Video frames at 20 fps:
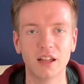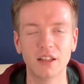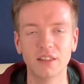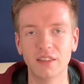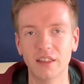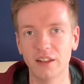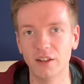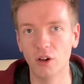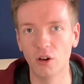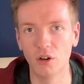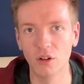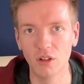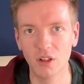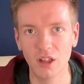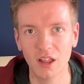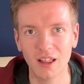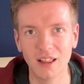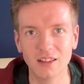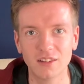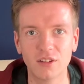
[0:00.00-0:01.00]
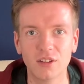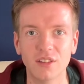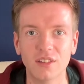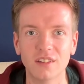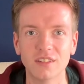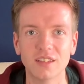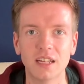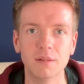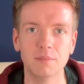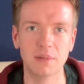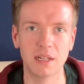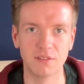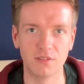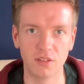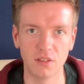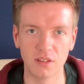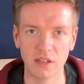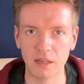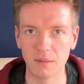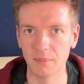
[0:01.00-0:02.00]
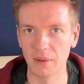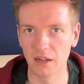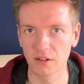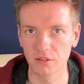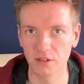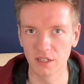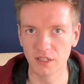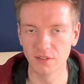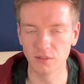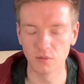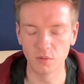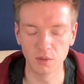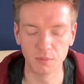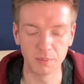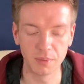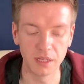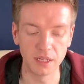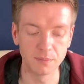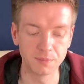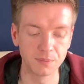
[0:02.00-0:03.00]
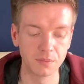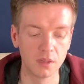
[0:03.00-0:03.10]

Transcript: They're not to the same level that a macro lens would be.